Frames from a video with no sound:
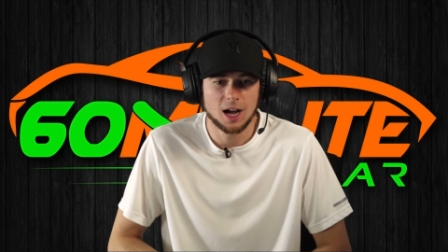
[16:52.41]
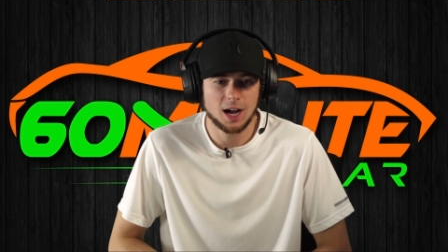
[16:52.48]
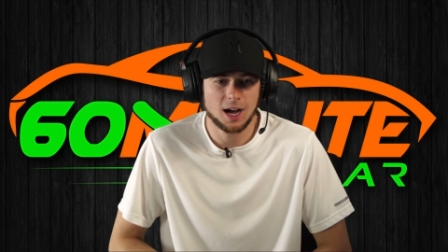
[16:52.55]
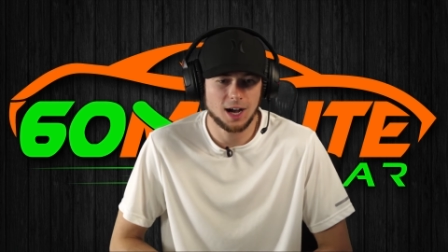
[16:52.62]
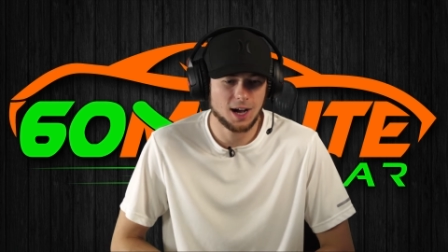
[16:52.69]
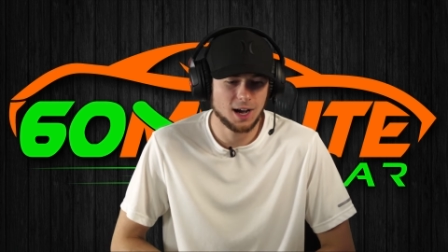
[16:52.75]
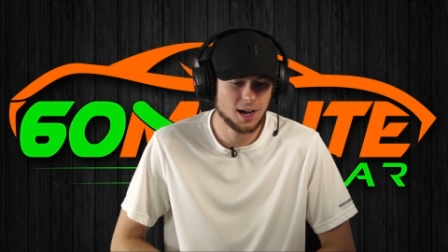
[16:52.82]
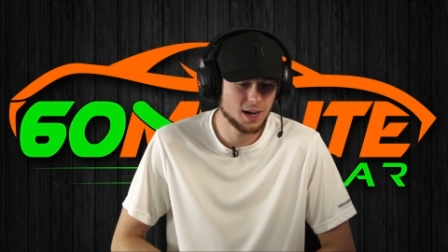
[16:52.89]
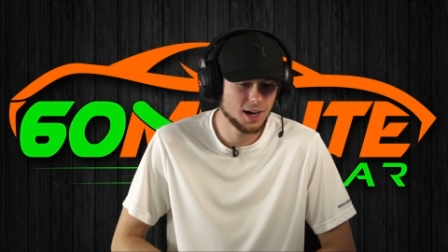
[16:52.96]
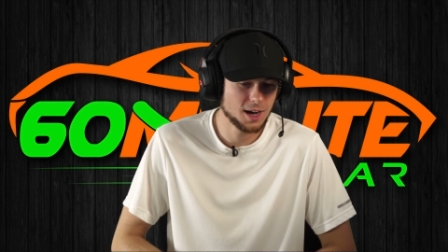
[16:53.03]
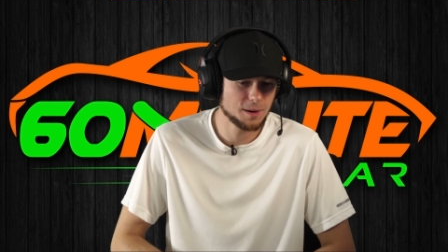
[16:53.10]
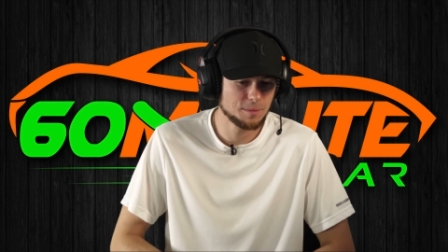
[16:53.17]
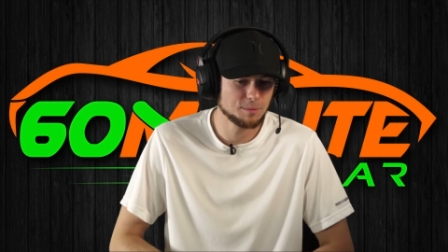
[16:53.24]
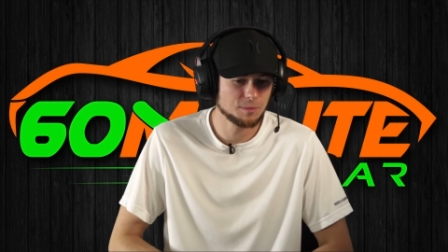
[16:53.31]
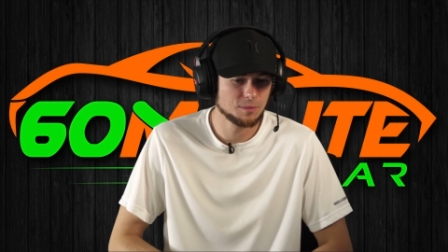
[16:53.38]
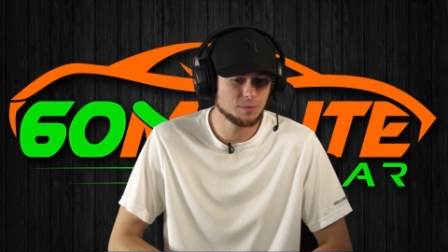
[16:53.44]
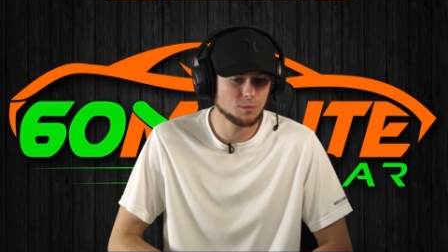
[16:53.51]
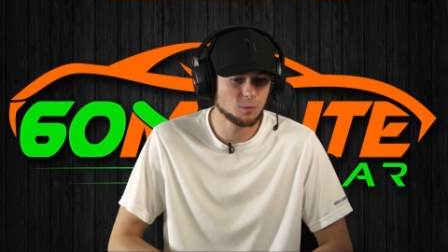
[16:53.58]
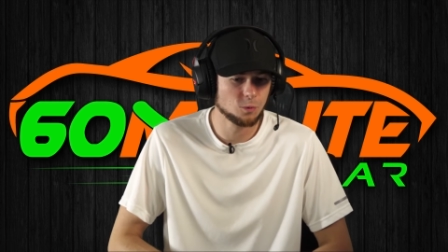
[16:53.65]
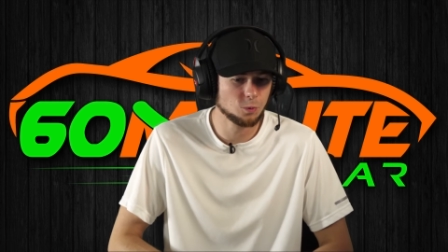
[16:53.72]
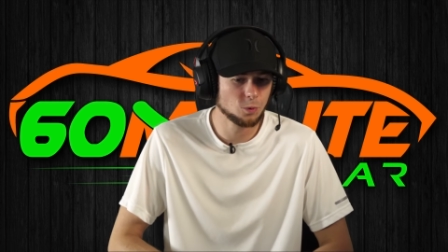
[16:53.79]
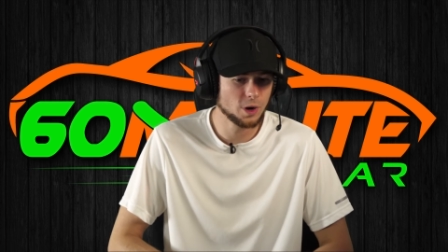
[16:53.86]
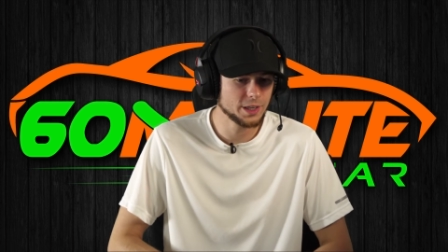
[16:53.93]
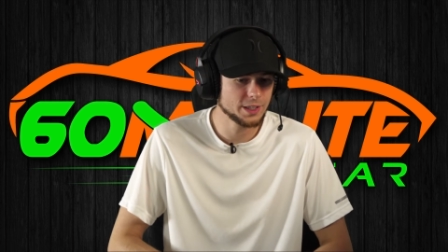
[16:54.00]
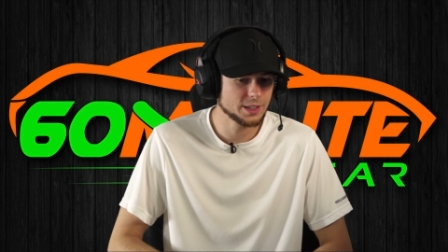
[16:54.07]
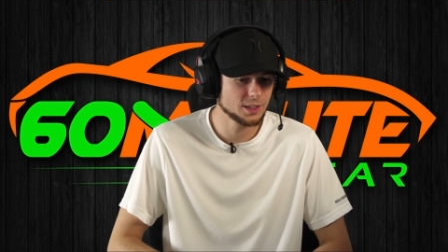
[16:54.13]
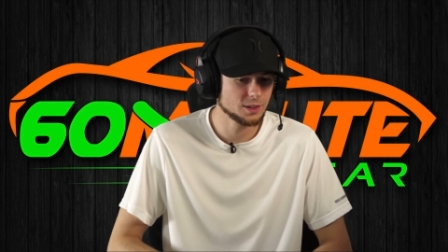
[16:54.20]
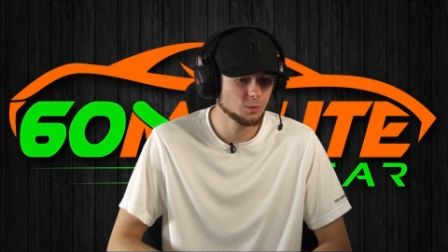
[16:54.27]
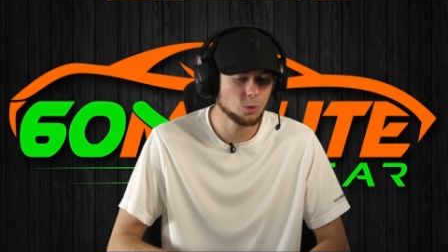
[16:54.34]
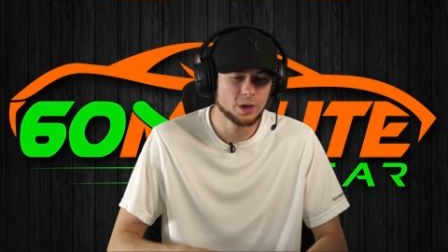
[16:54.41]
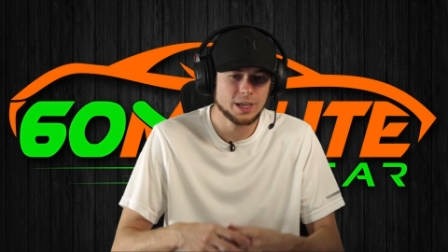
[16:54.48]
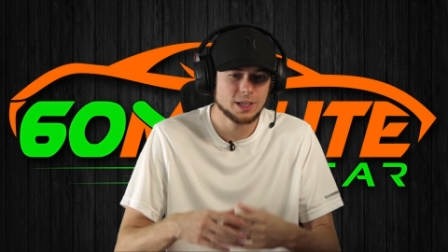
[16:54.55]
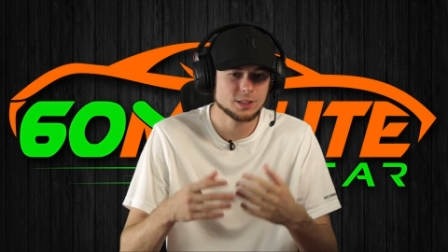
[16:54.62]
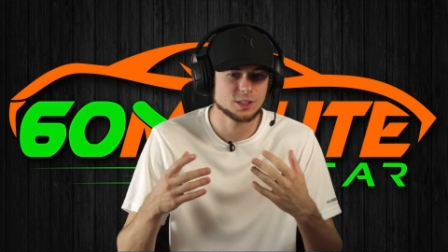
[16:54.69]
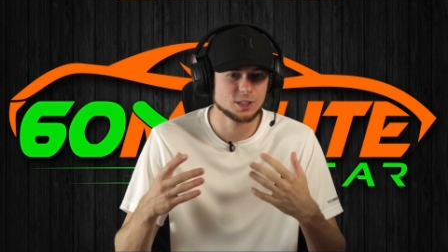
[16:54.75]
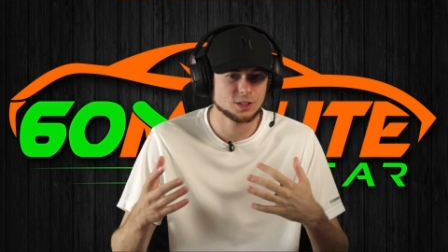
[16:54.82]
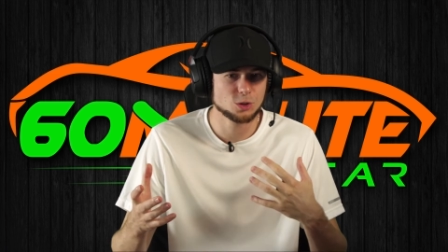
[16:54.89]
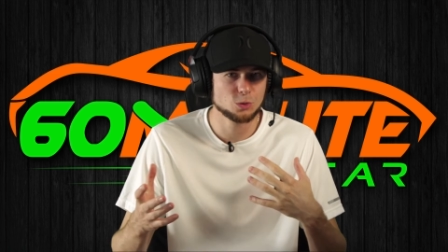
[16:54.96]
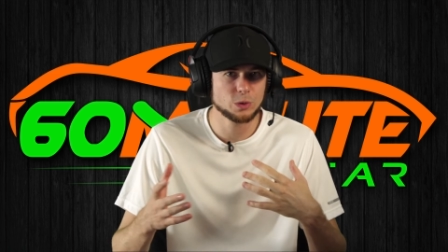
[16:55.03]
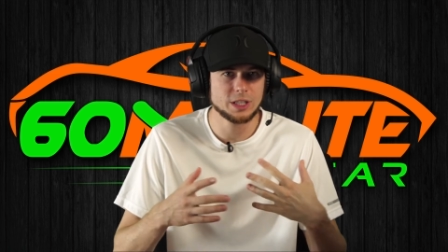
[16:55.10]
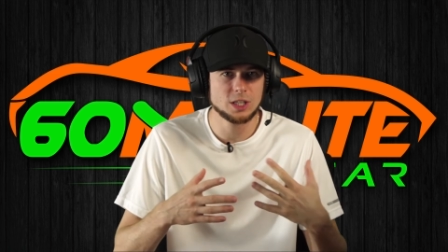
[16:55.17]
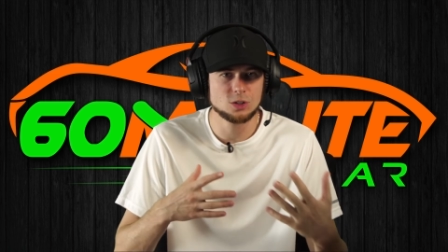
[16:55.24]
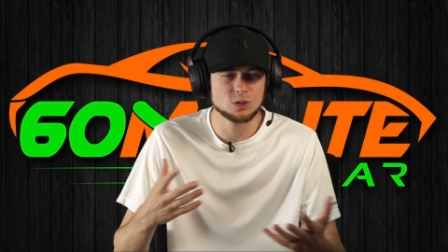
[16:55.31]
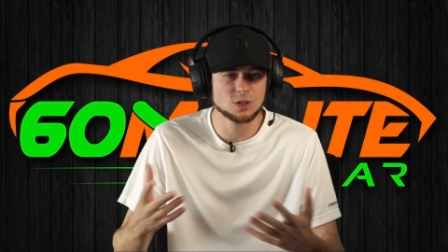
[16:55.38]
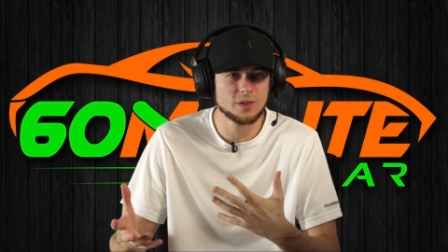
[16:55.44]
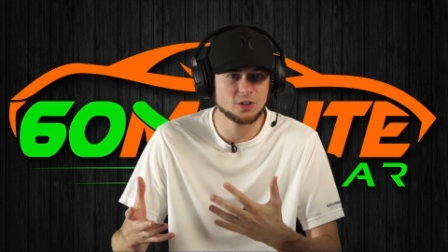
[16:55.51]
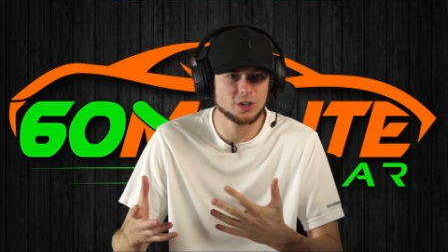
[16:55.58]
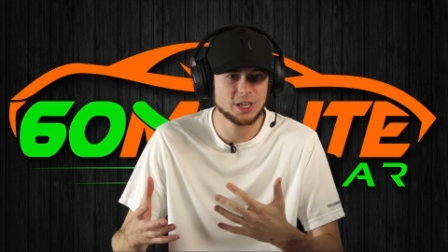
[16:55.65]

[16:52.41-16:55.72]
Um, what what else do we need to cover?